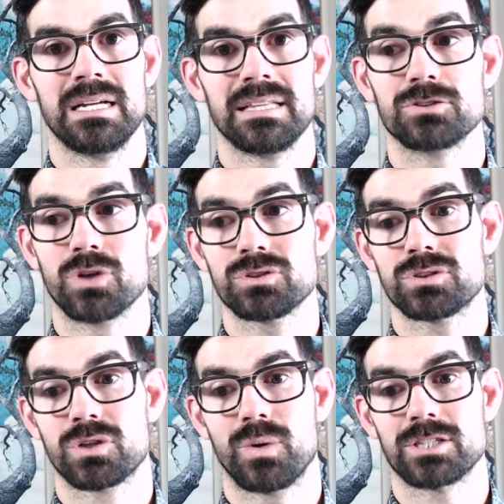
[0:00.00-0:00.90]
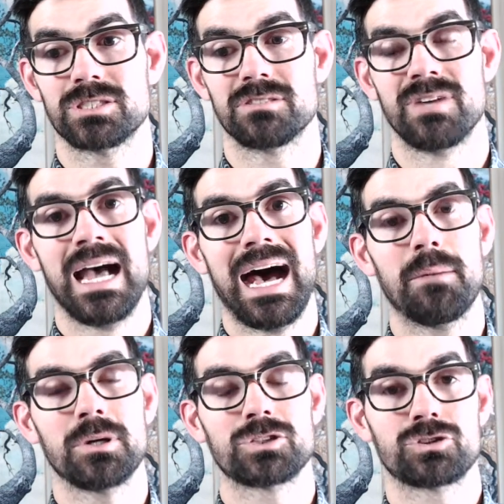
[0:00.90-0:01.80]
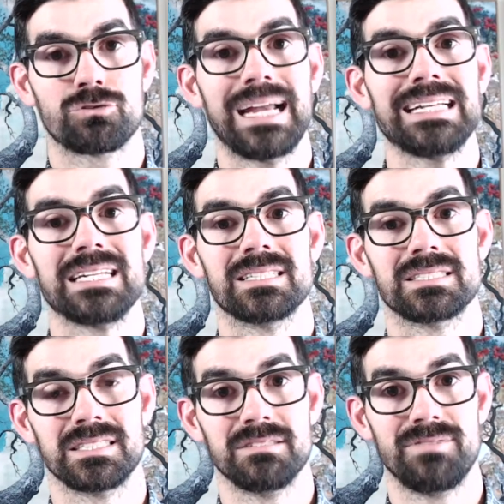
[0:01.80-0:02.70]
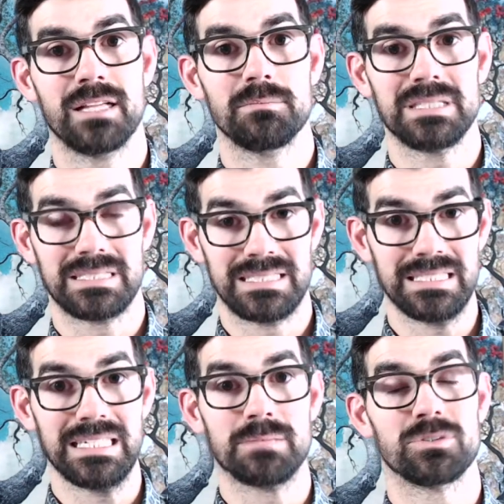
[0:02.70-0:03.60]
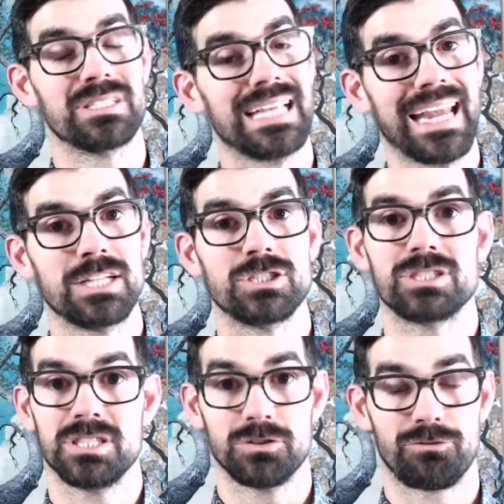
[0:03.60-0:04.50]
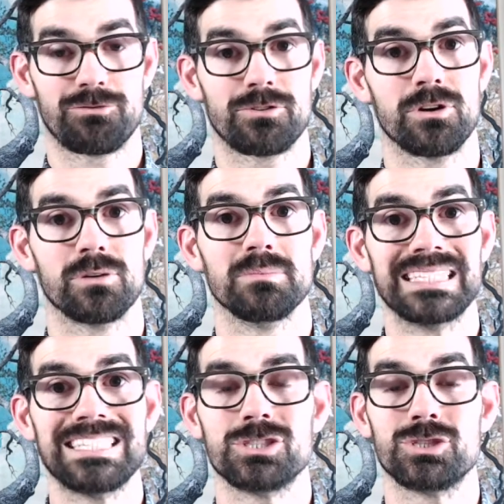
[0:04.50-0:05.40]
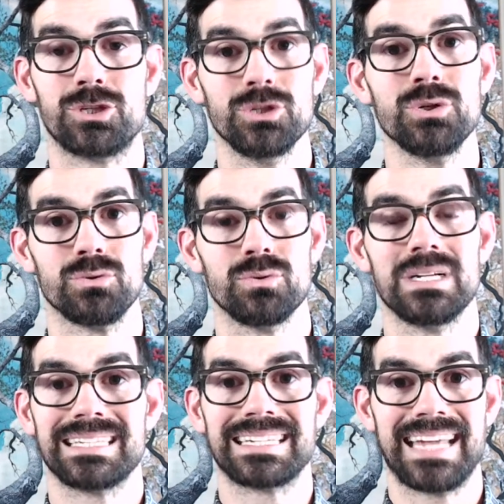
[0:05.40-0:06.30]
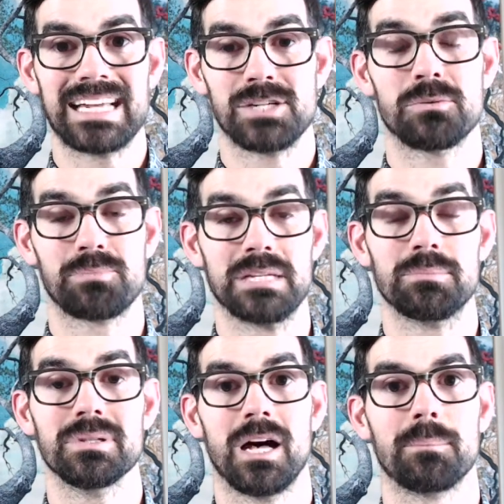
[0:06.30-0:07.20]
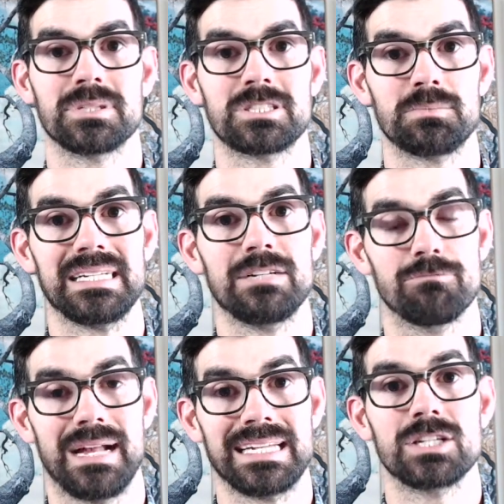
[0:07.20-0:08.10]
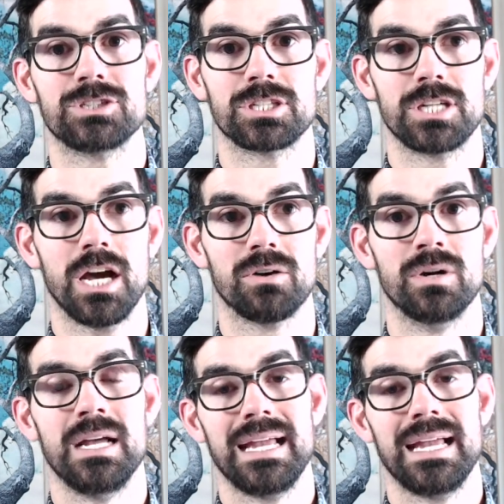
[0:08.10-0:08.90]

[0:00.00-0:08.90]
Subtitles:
There's also the question of how much training does the development team or this agency or firm need to do to get your people up to speed and ready to go.